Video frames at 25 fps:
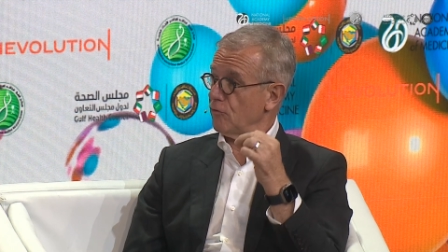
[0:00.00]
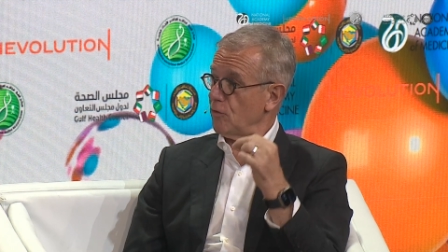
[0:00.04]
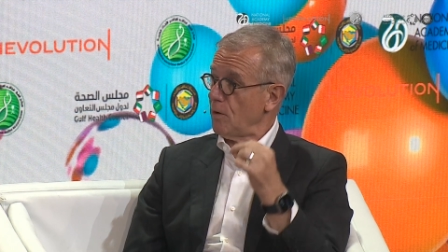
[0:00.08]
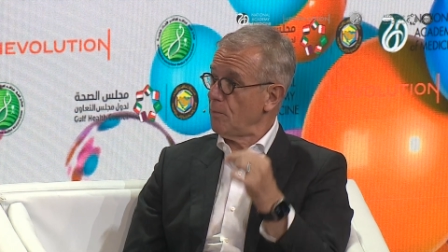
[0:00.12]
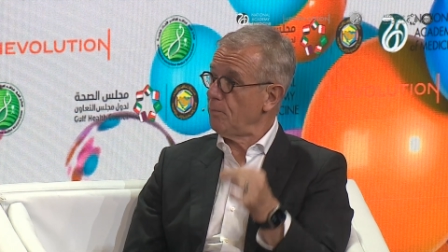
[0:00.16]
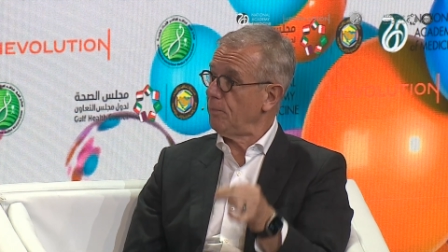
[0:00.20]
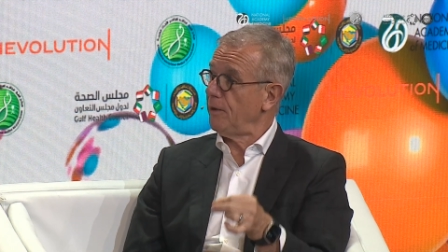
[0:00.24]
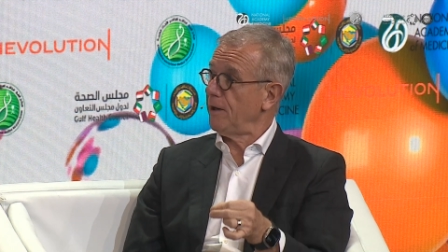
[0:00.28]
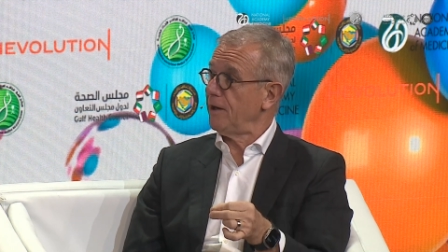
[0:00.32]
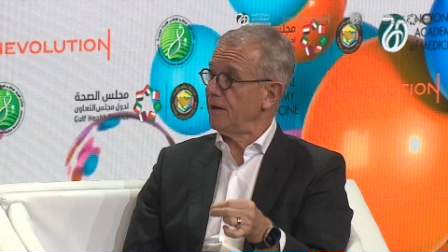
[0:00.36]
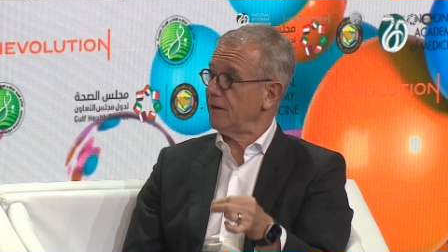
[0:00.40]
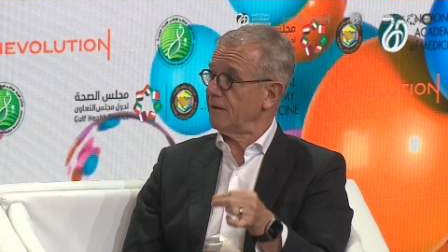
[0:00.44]

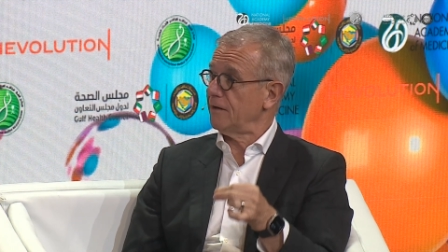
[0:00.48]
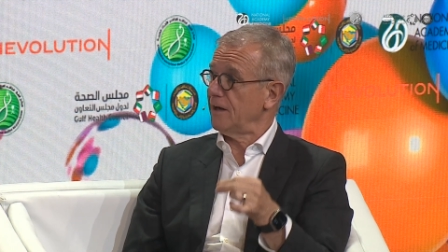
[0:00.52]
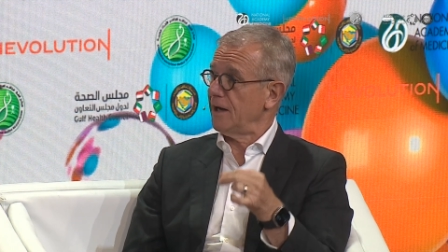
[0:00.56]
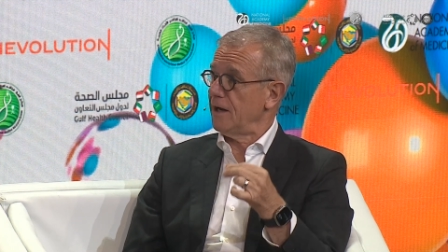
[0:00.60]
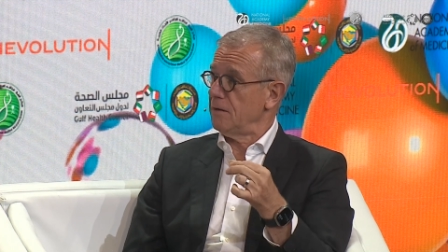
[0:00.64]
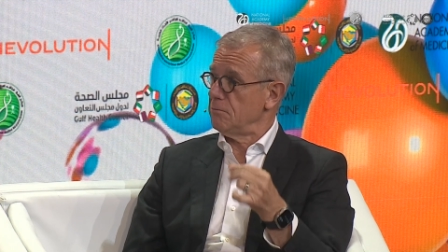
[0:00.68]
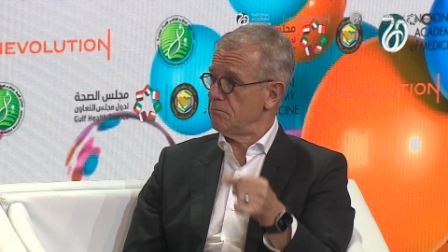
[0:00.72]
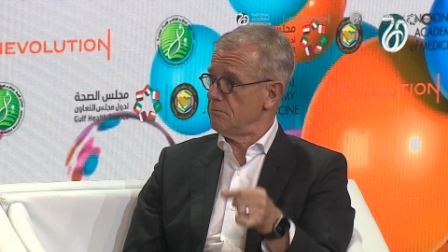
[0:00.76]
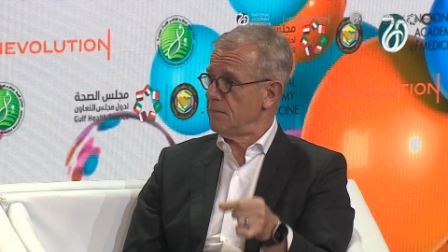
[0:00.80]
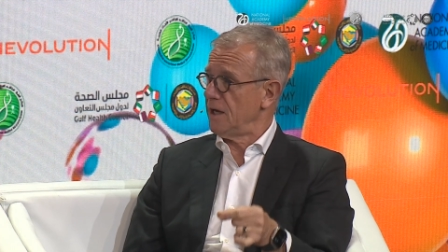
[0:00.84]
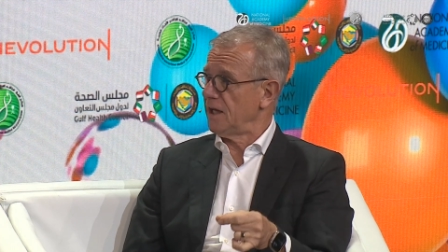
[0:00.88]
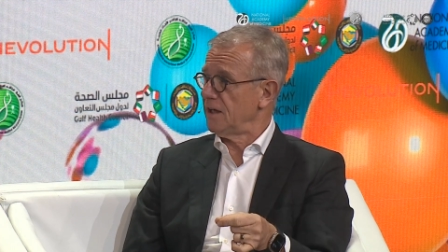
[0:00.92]
repair
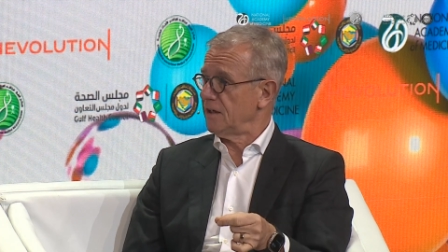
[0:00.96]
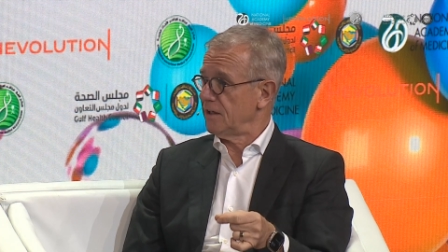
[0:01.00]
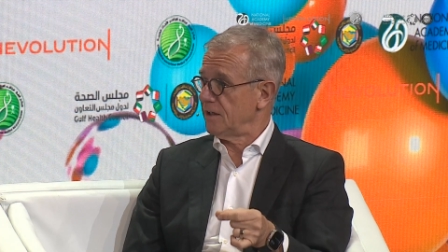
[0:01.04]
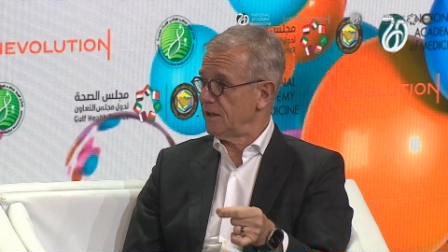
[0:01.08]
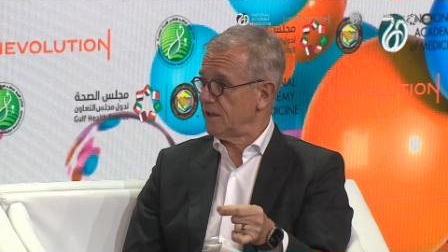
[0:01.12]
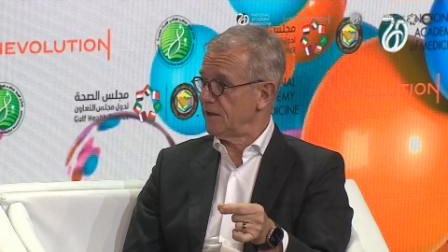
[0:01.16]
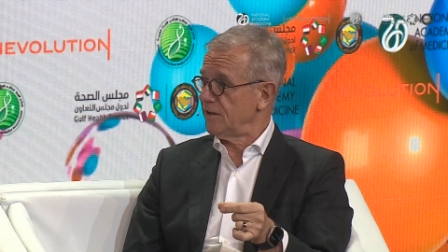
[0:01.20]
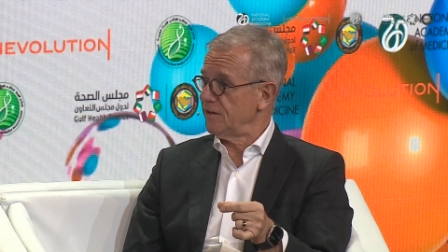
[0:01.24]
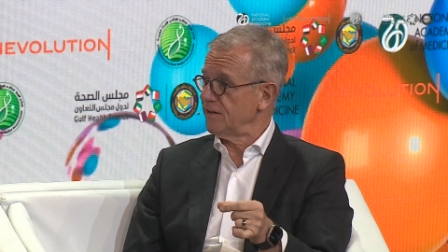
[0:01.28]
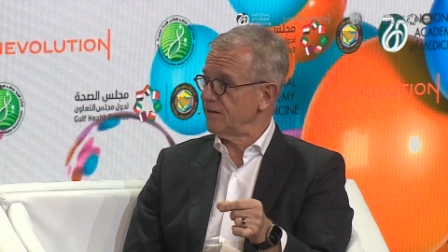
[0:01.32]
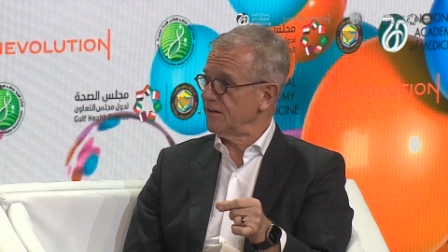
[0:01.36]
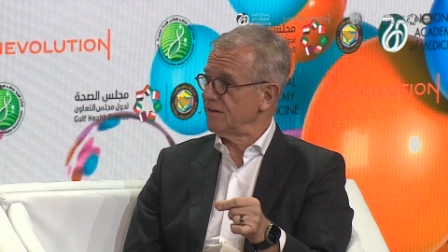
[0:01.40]
and
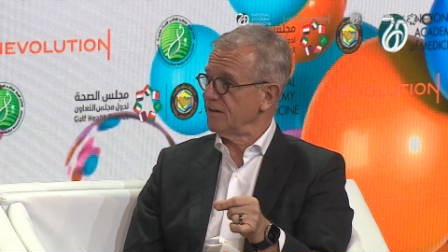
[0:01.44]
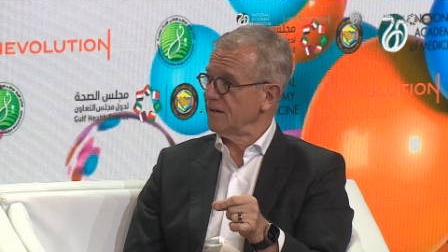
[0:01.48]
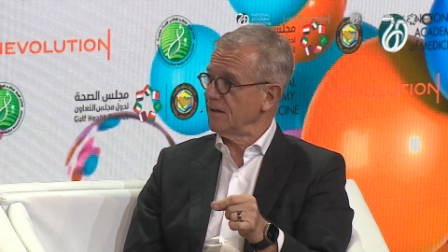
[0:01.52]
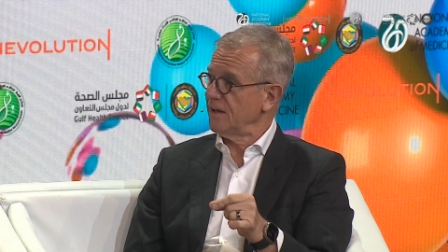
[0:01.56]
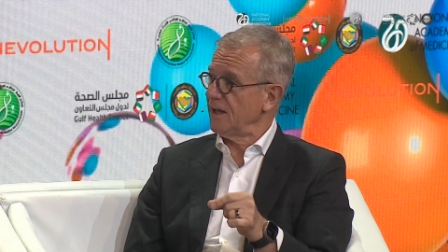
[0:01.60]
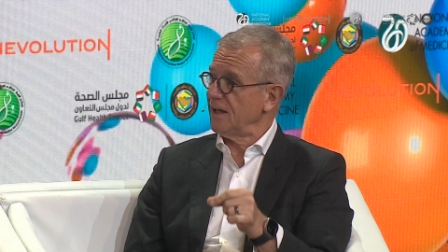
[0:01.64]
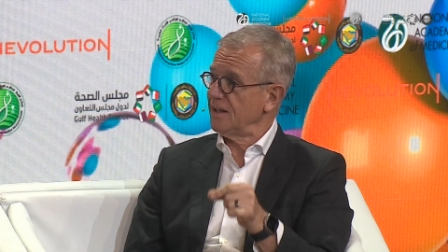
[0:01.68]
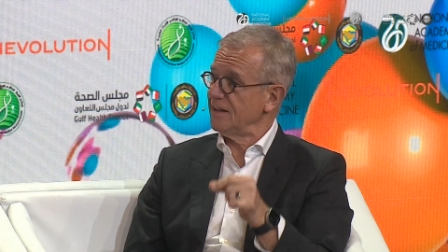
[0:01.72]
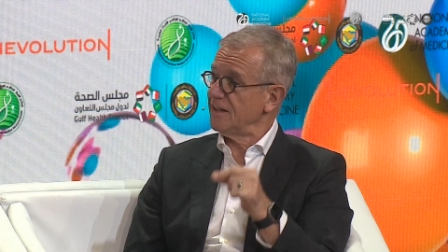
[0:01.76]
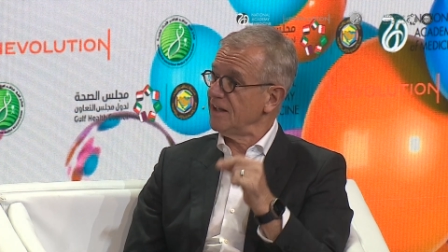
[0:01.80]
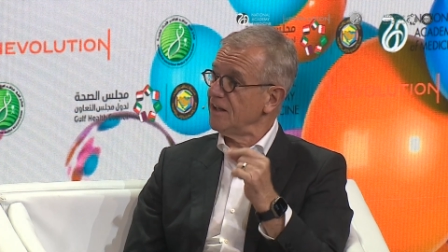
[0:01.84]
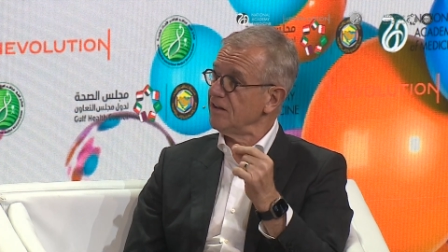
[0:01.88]
maintenance.
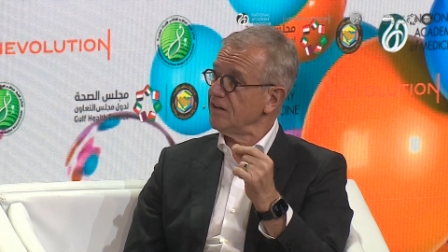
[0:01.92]
And these